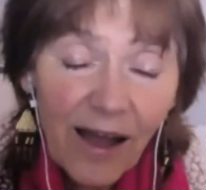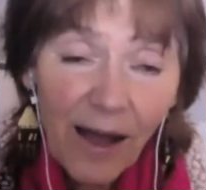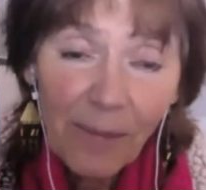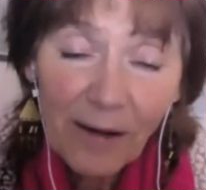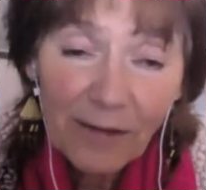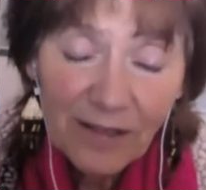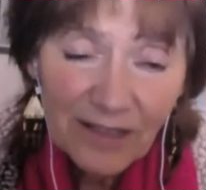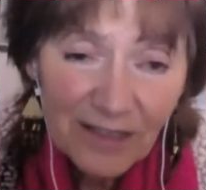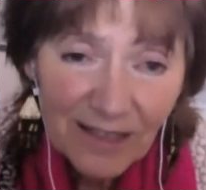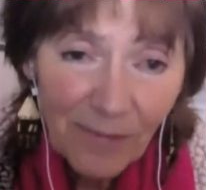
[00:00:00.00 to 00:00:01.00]
About
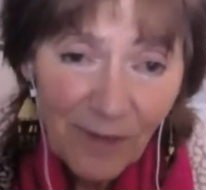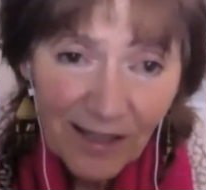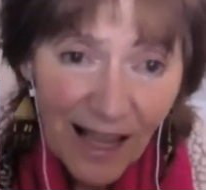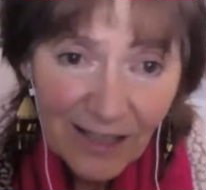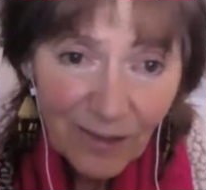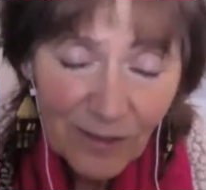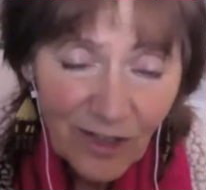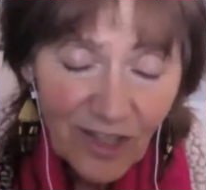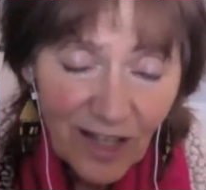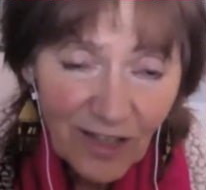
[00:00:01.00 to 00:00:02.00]
some of the last
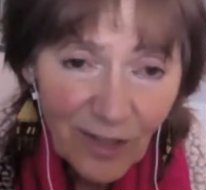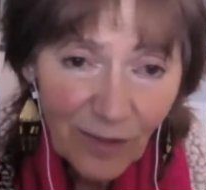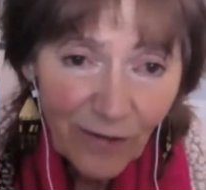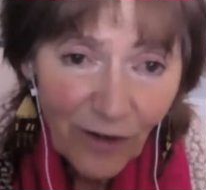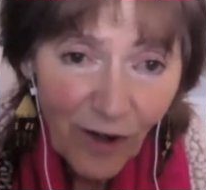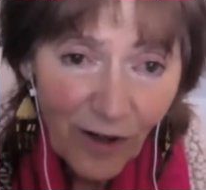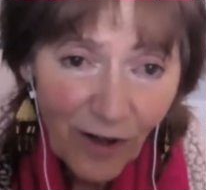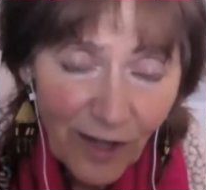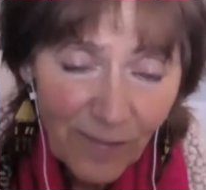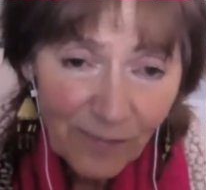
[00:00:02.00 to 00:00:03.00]
ones, she would have called
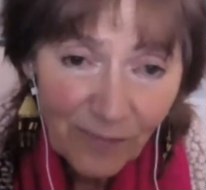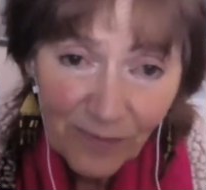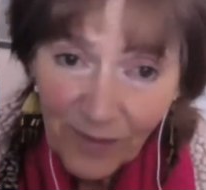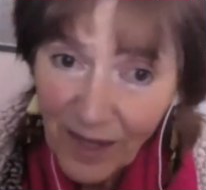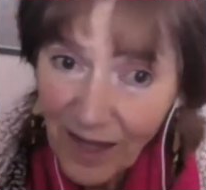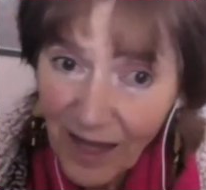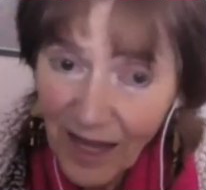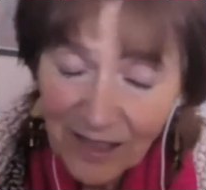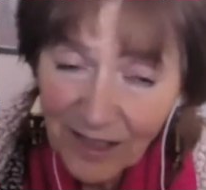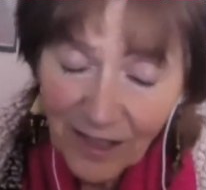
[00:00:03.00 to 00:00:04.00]
them
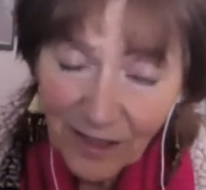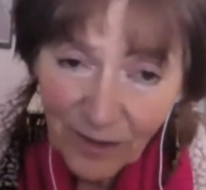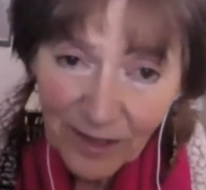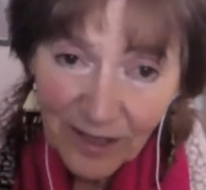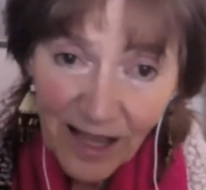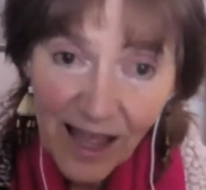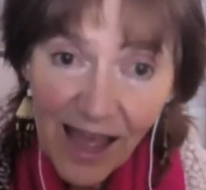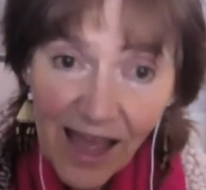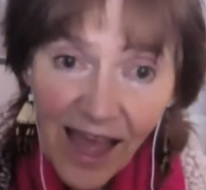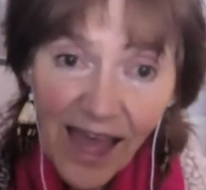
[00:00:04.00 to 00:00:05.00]
1800,
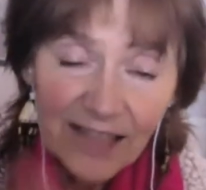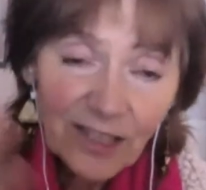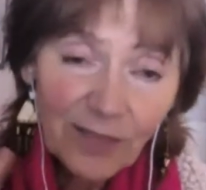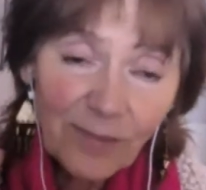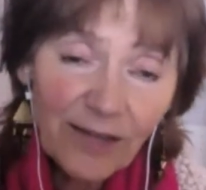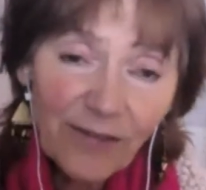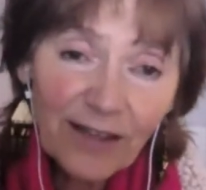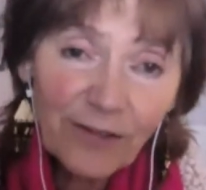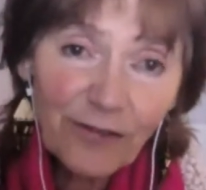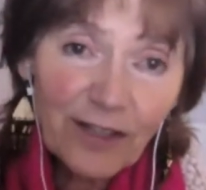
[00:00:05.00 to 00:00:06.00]
and she might have had
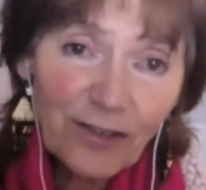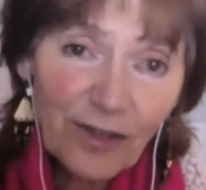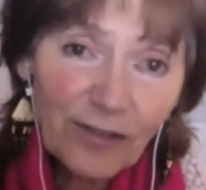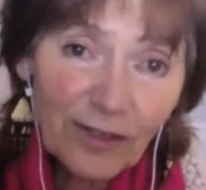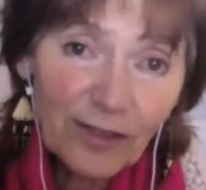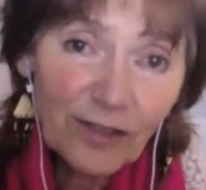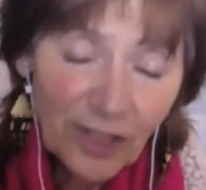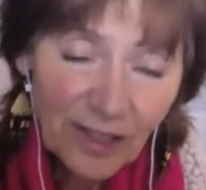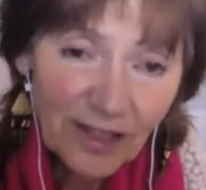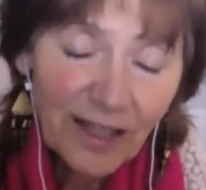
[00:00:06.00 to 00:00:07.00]
the French
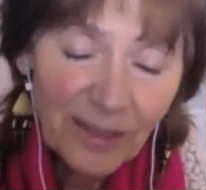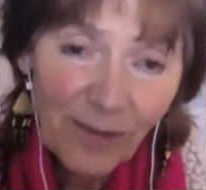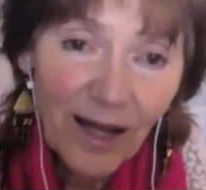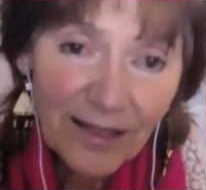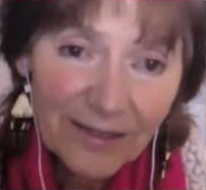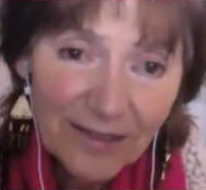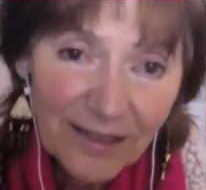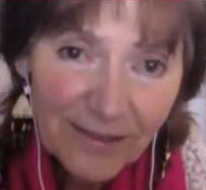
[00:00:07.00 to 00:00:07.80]
Revolution in mind.